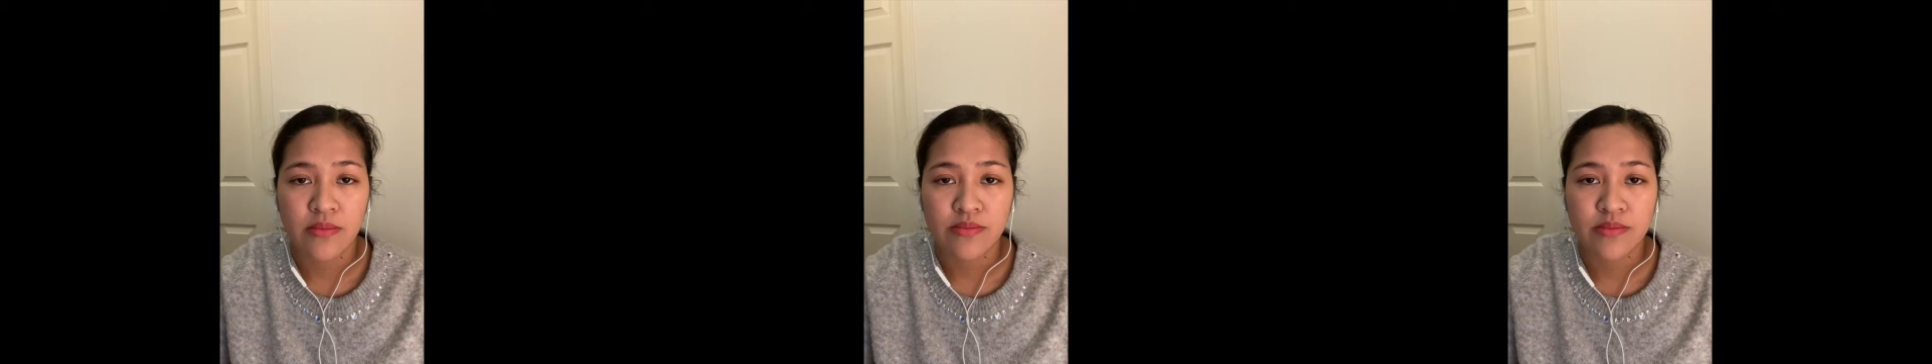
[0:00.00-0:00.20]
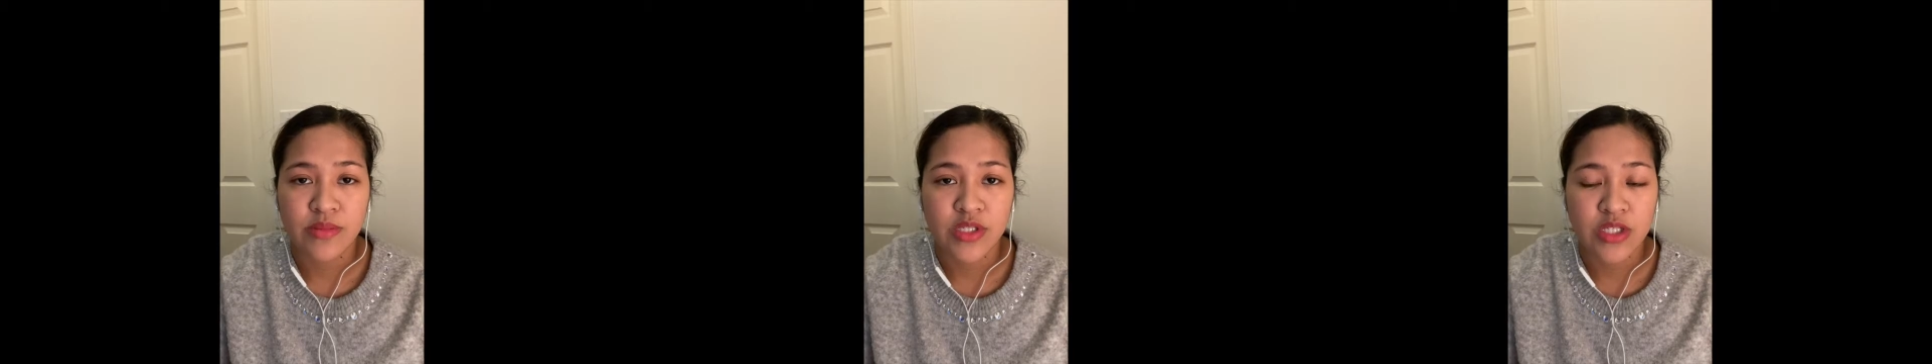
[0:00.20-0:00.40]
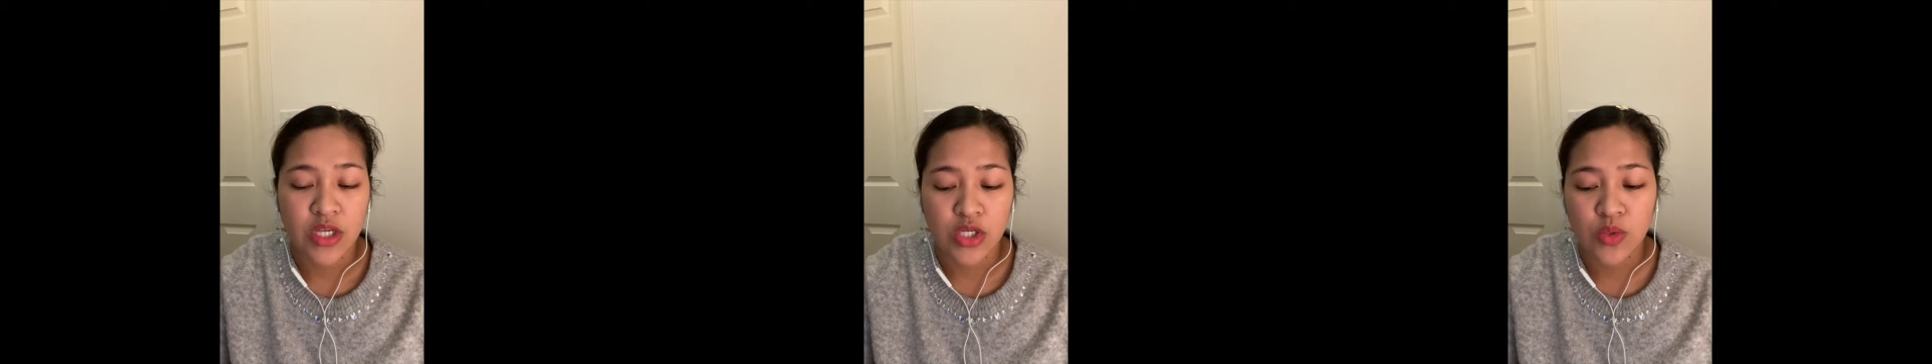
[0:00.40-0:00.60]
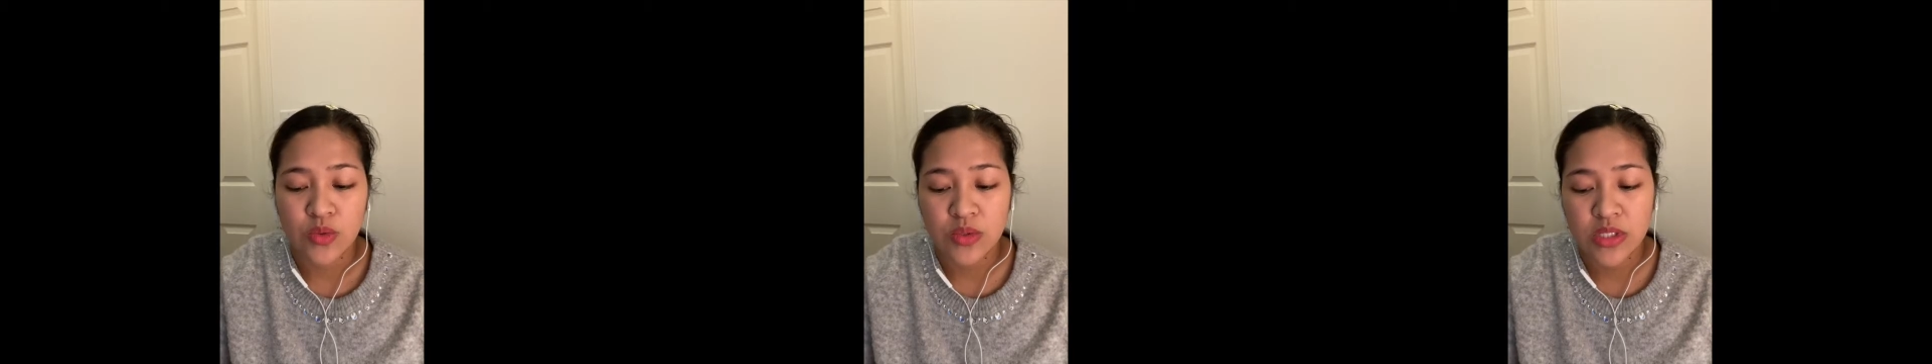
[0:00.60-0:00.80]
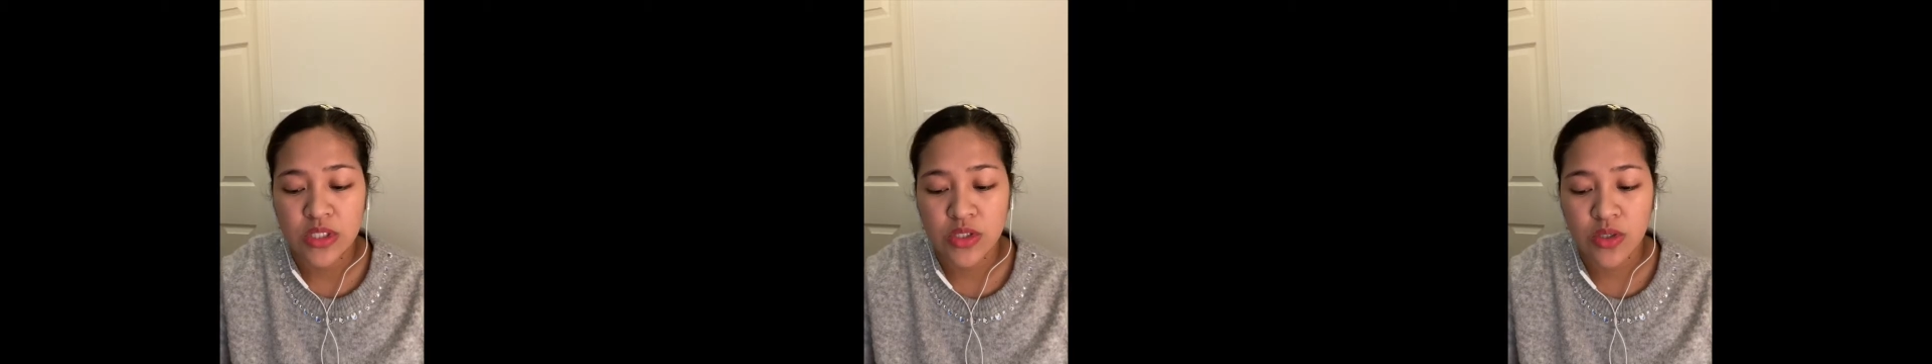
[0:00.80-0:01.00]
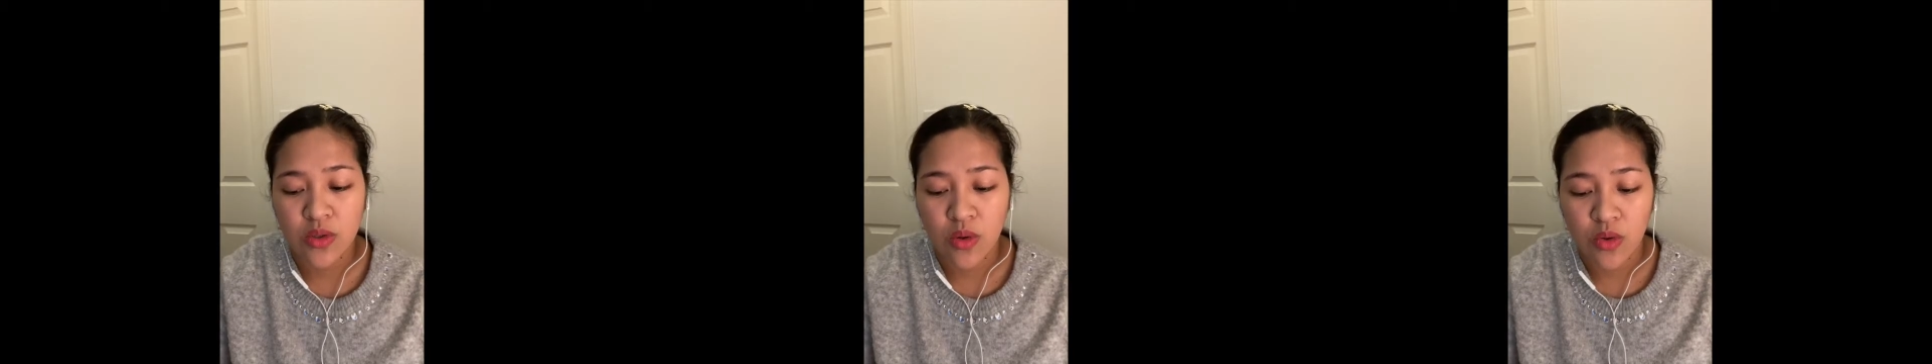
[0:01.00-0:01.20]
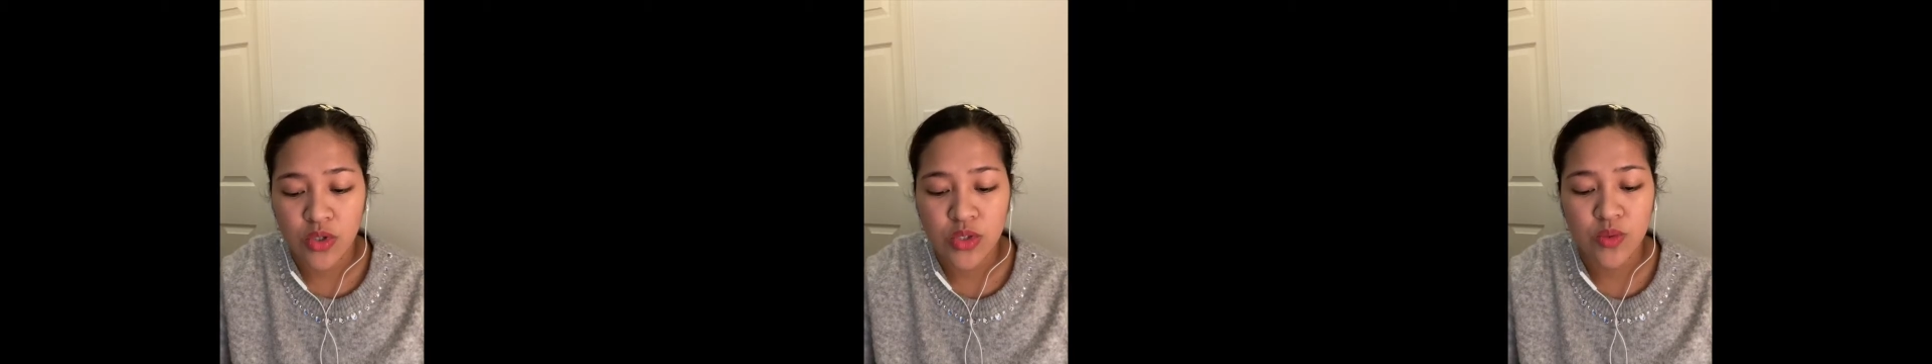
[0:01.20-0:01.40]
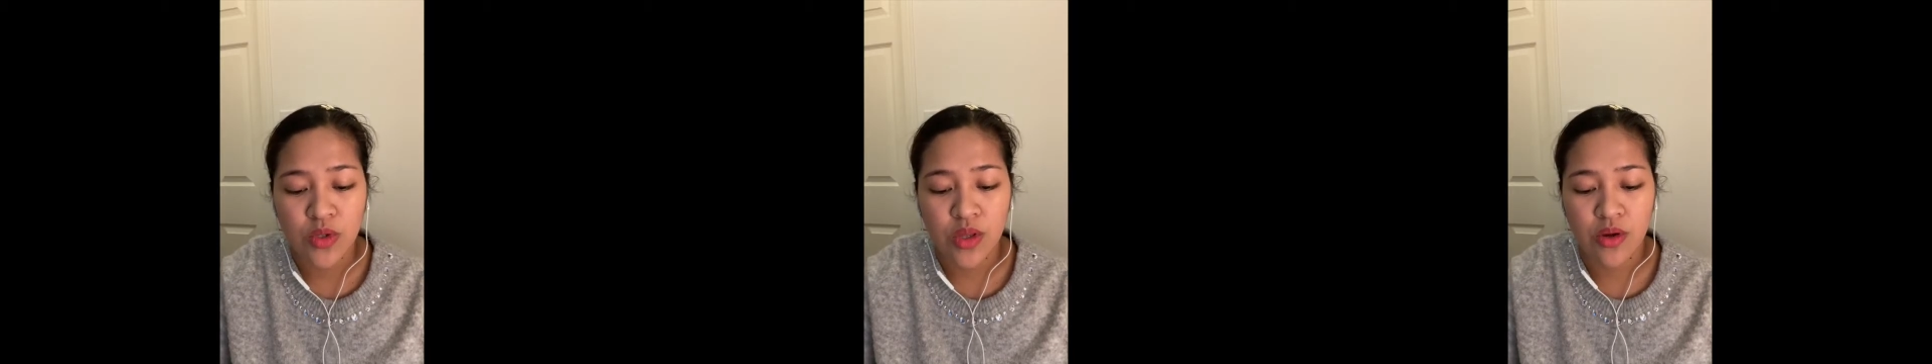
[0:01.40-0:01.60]
sexual
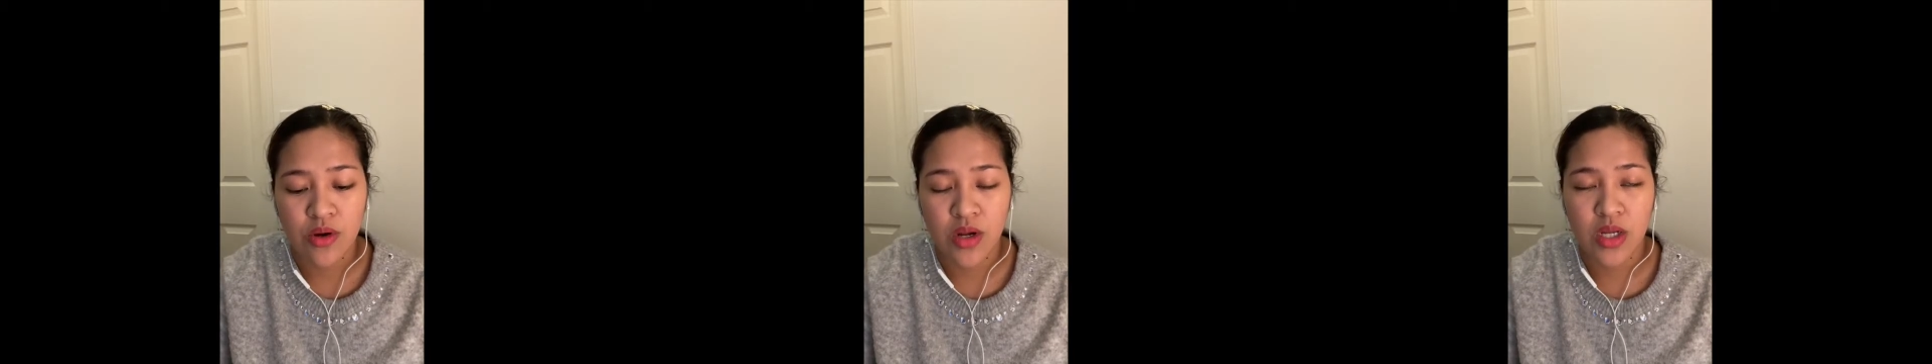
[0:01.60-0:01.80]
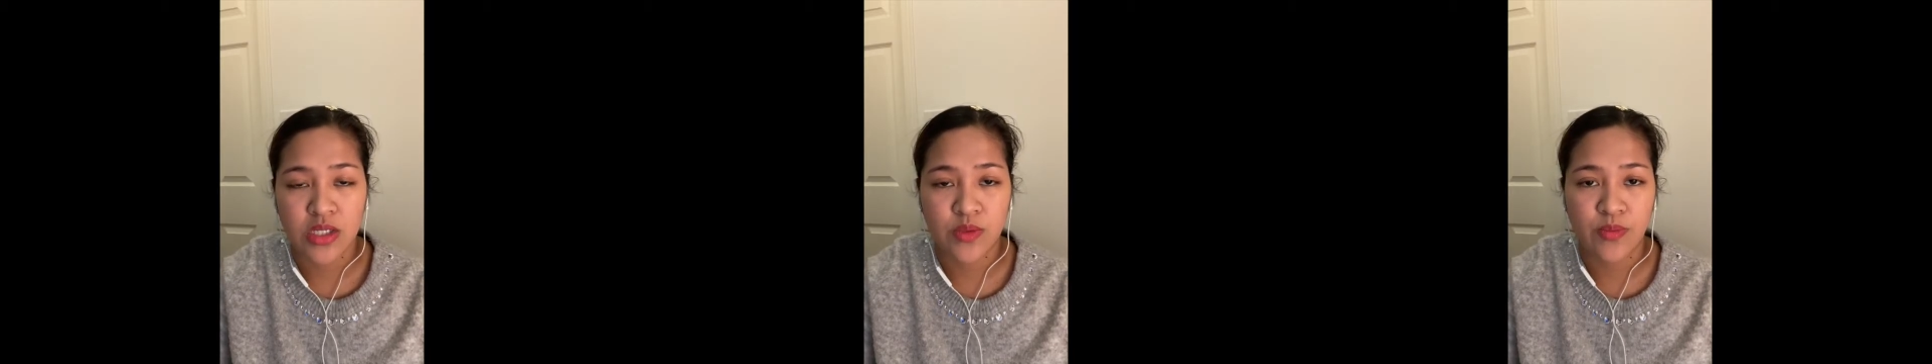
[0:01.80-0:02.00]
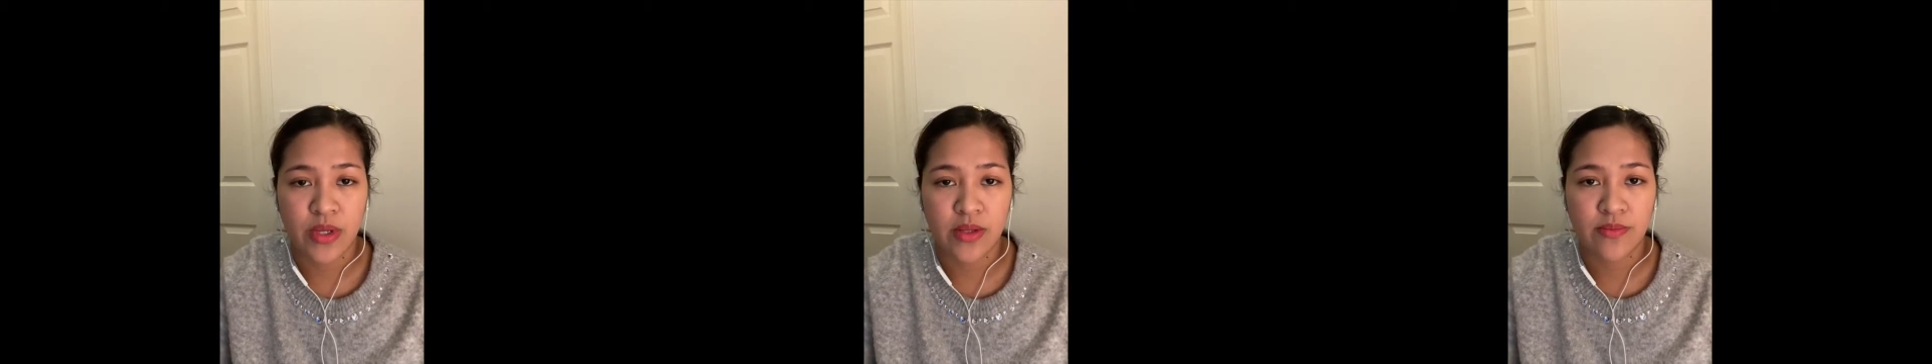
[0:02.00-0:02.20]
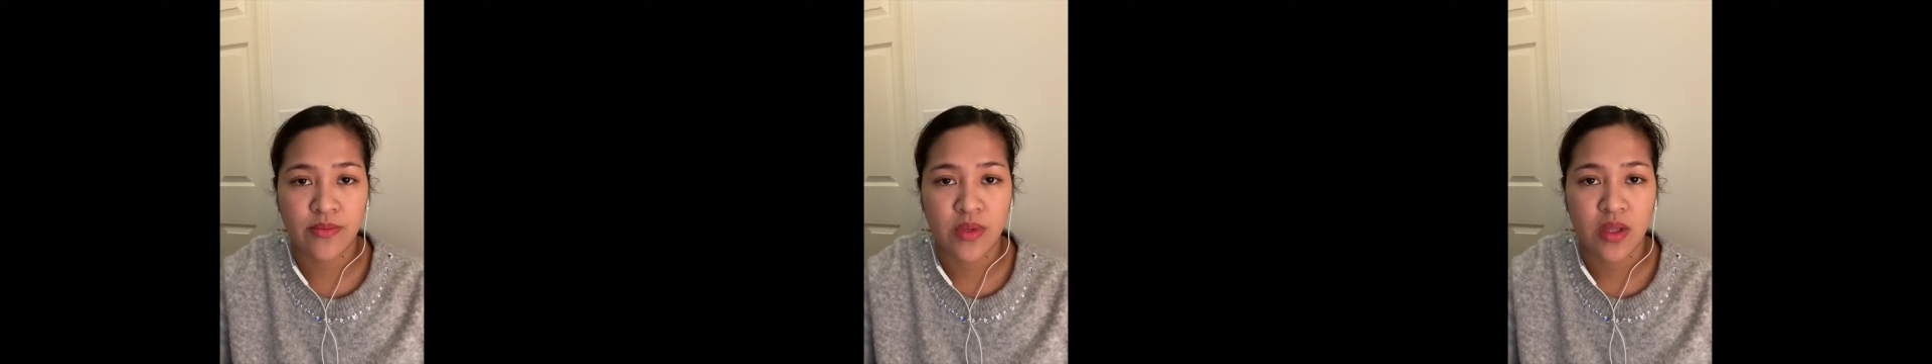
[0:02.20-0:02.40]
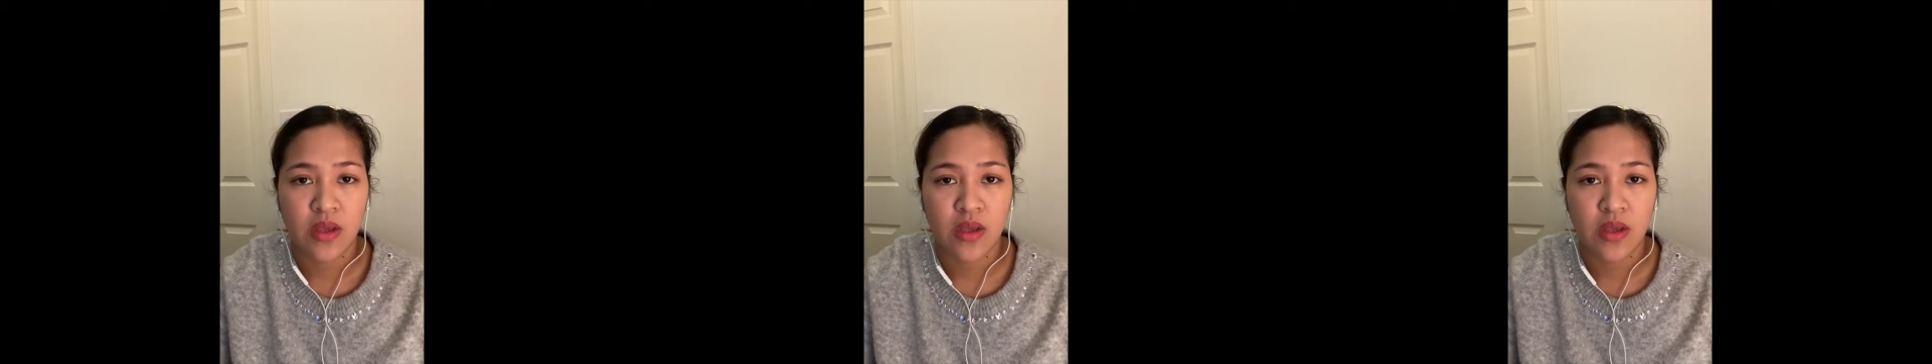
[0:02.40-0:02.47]
intercourse with her husband.